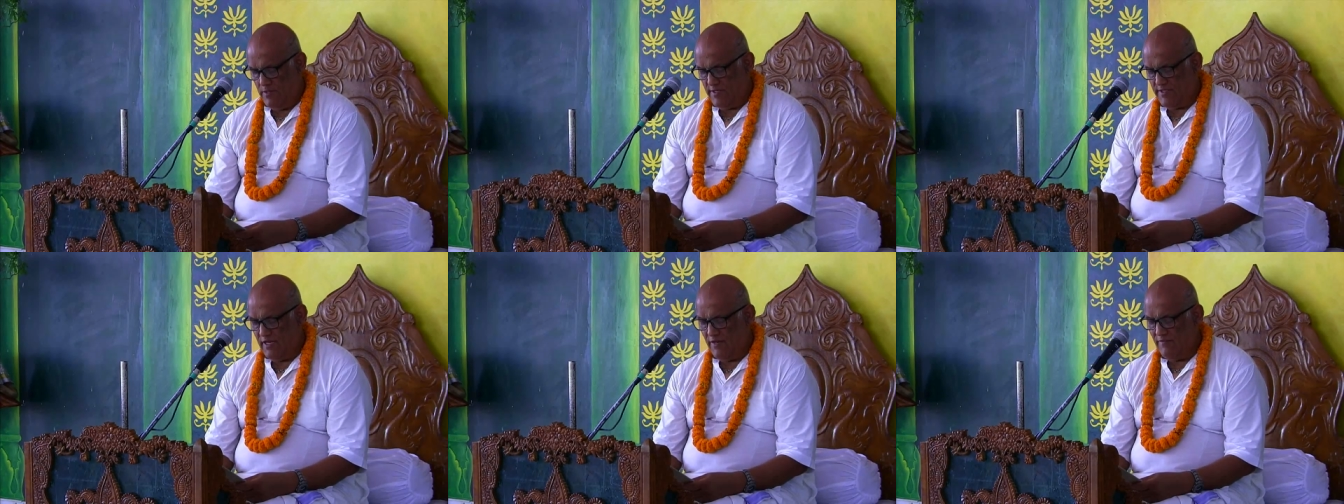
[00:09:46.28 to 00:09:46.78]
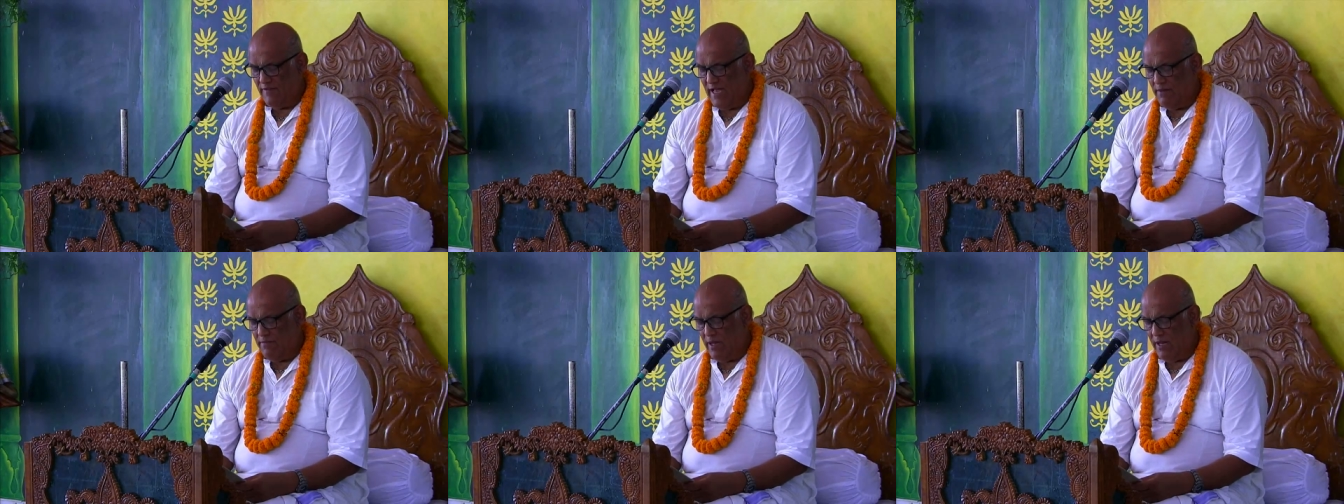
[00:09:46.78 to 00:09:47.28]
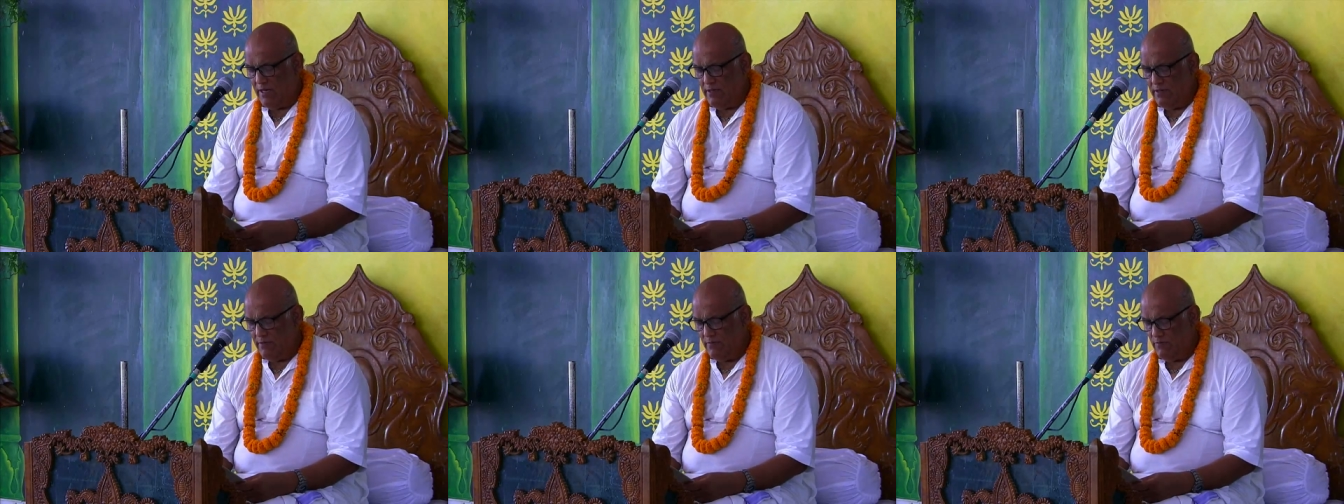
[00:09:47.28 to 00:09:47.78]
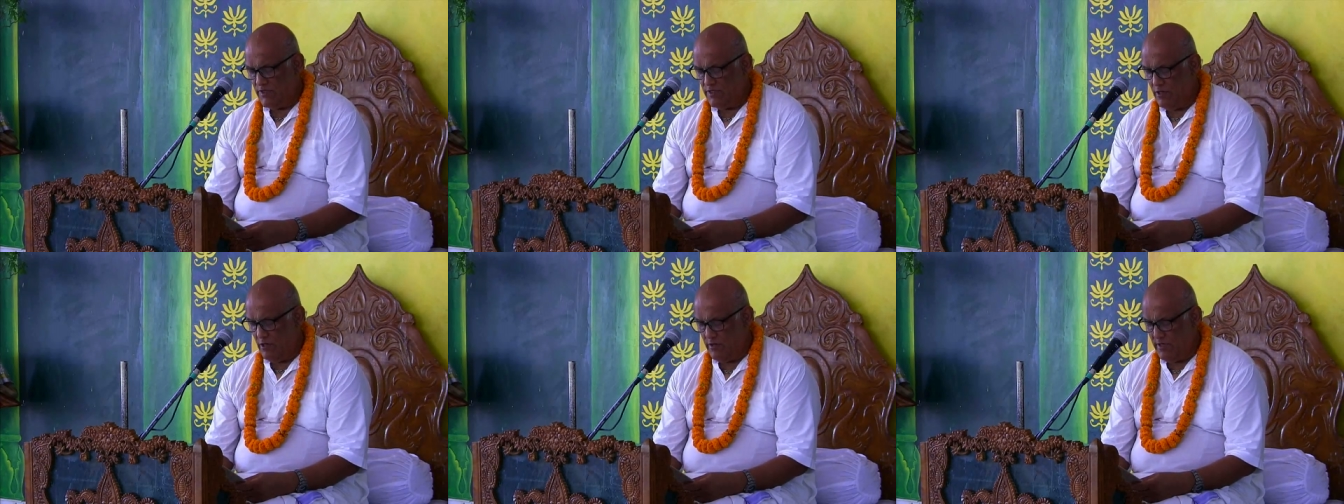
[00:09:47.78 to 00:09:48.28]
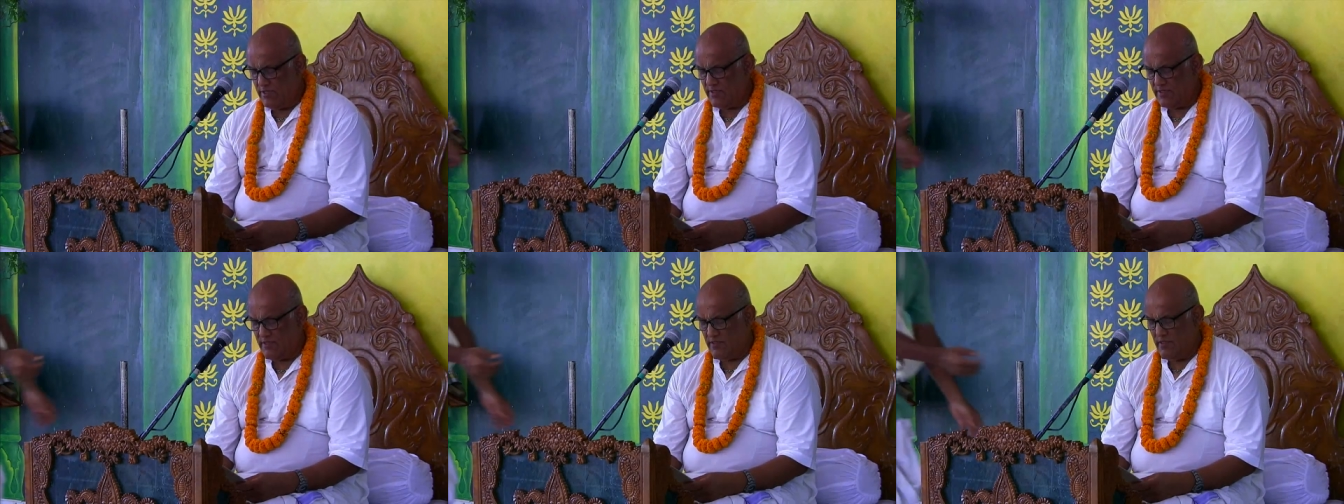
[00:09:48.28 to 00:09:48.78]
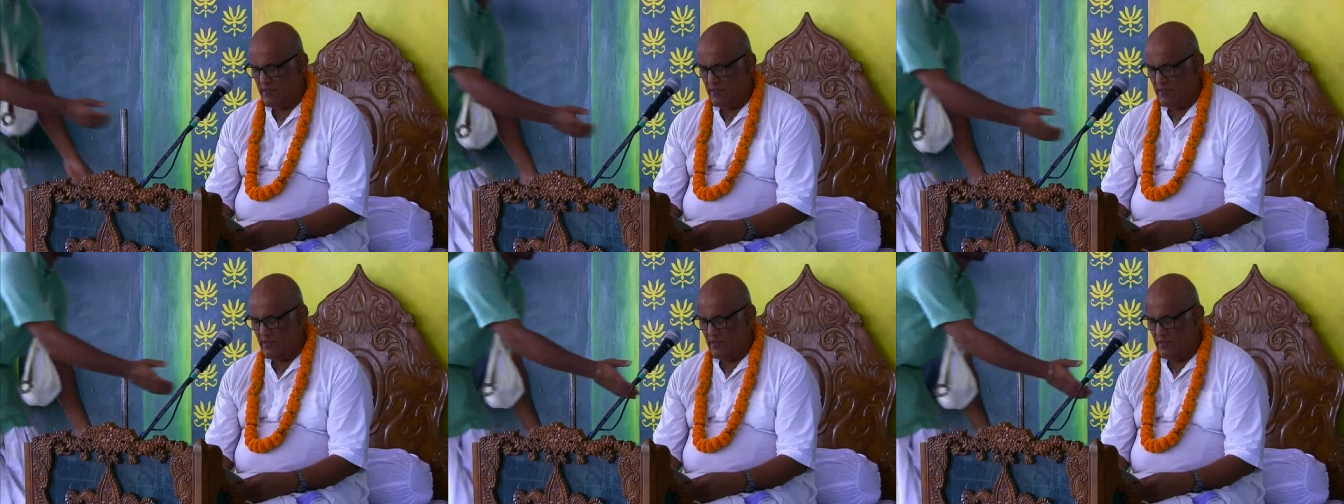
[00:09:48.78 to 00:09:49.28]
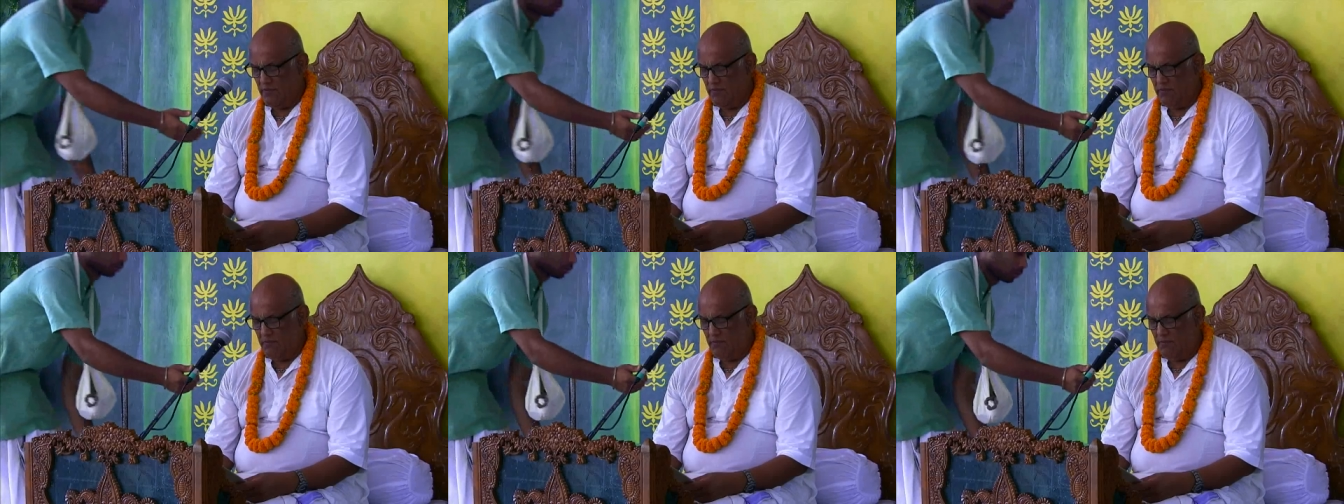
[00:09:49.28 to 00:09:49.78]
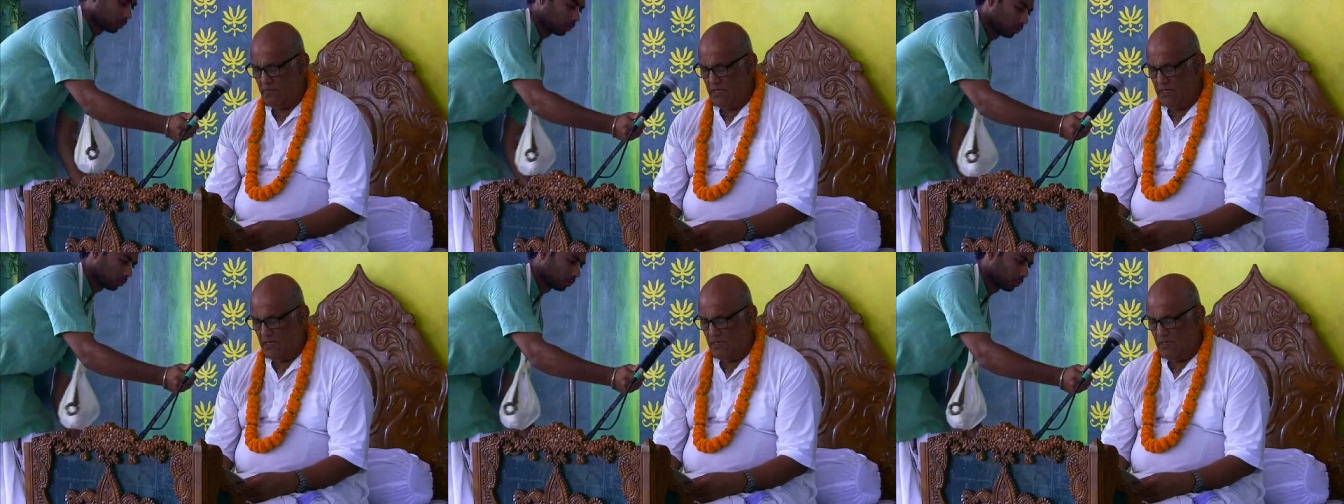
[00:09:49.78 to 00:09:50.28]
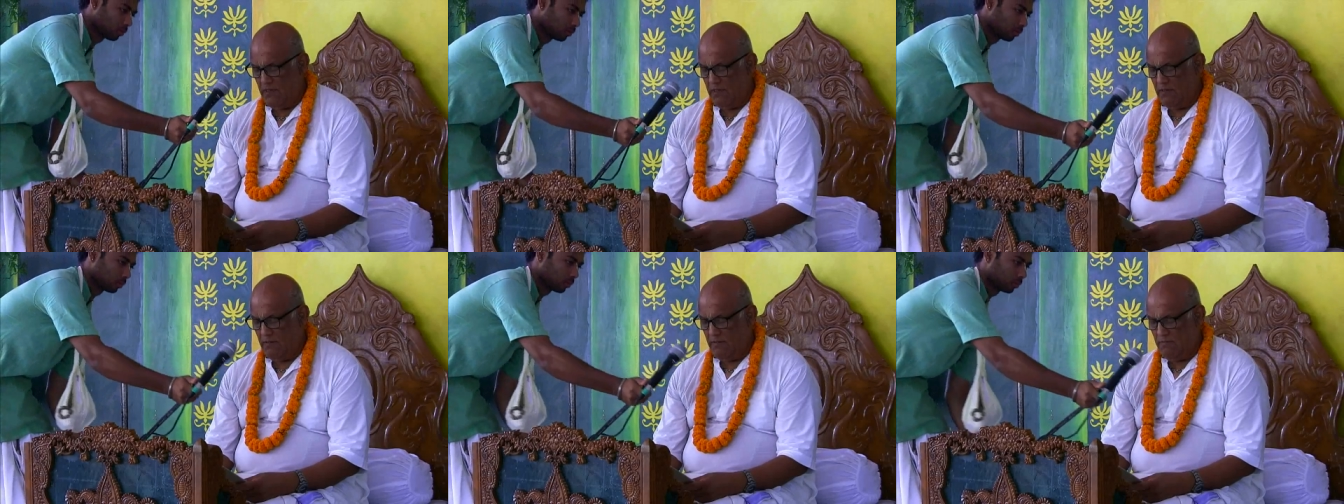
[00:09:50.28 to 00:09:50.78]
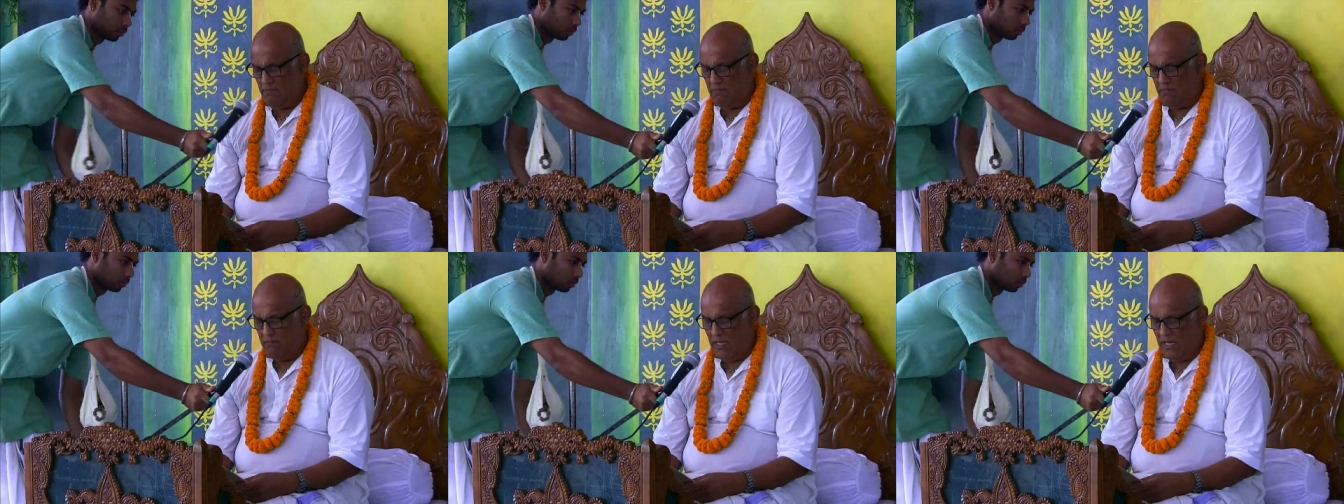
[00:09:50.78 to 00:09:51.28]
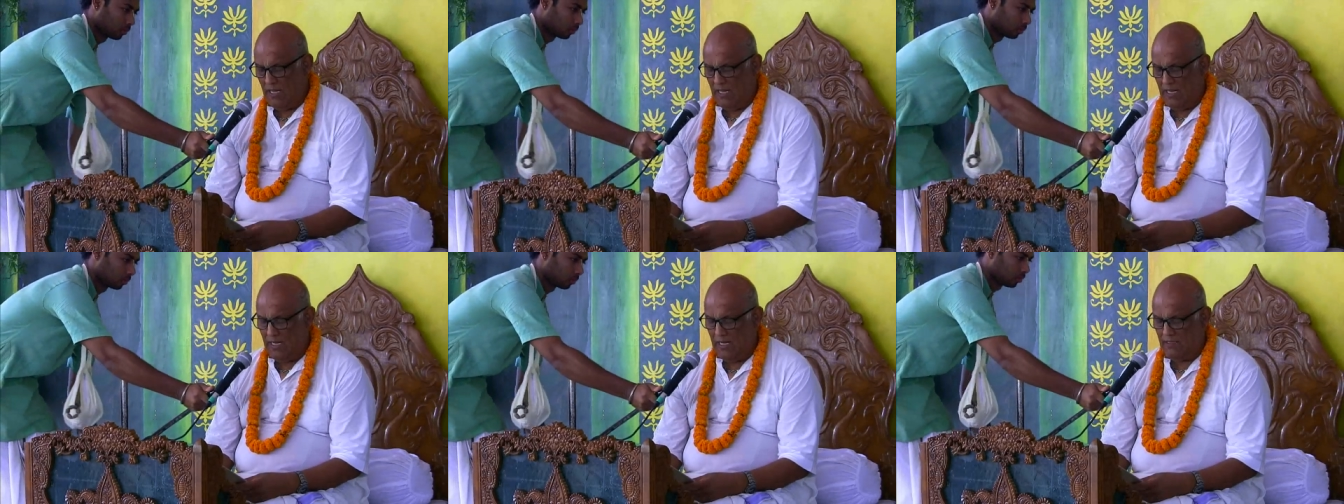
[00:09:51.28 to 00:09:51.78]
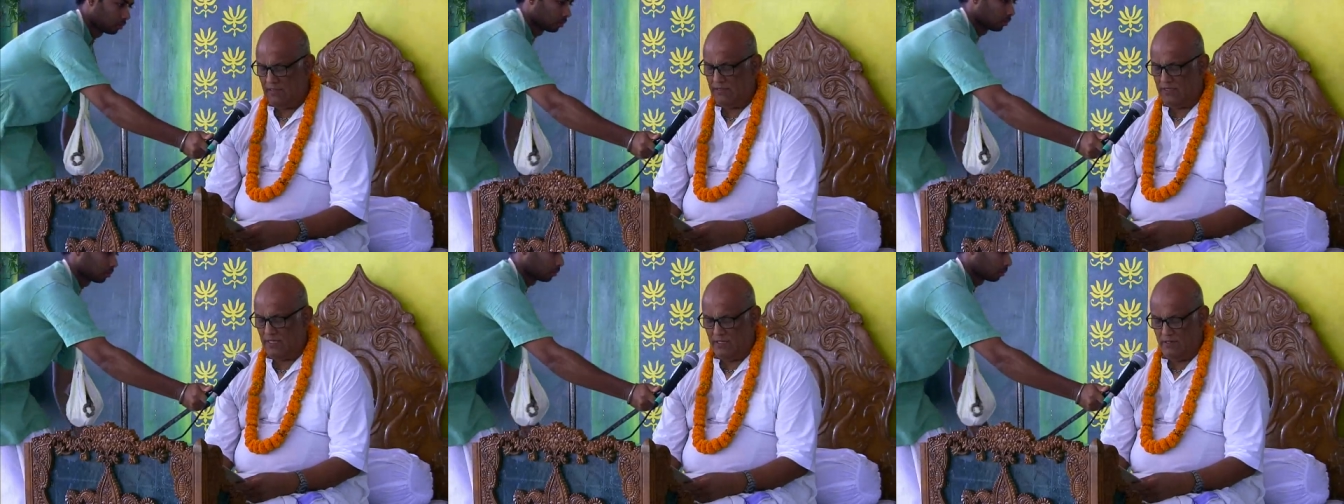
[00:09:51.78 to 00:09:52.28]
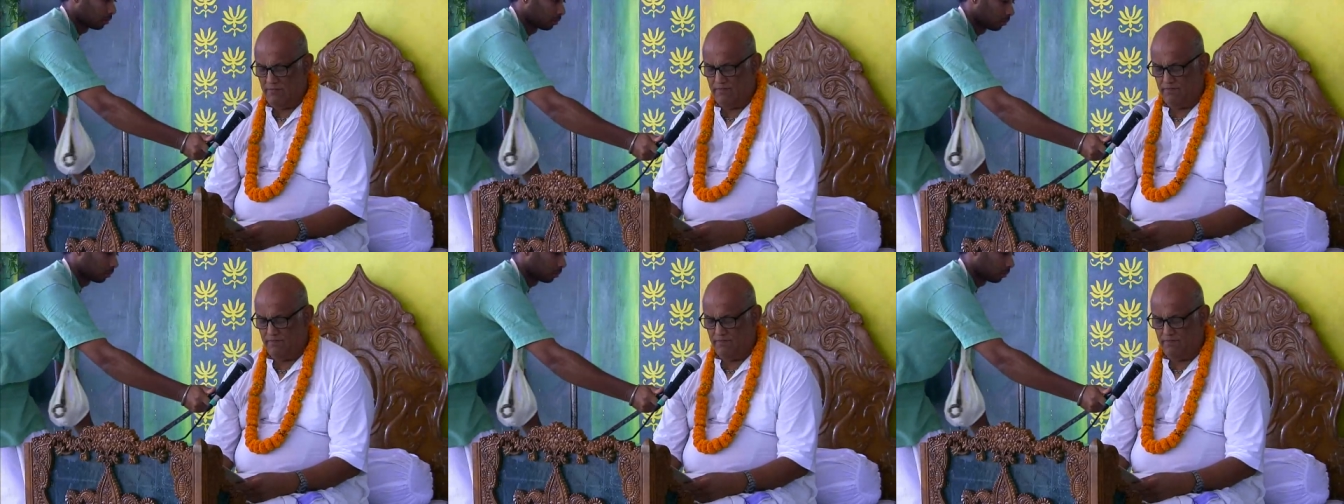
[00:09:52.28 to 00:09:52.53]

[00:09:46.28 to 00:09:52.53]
The son of Nabhaga was known as uh, Bhalandan.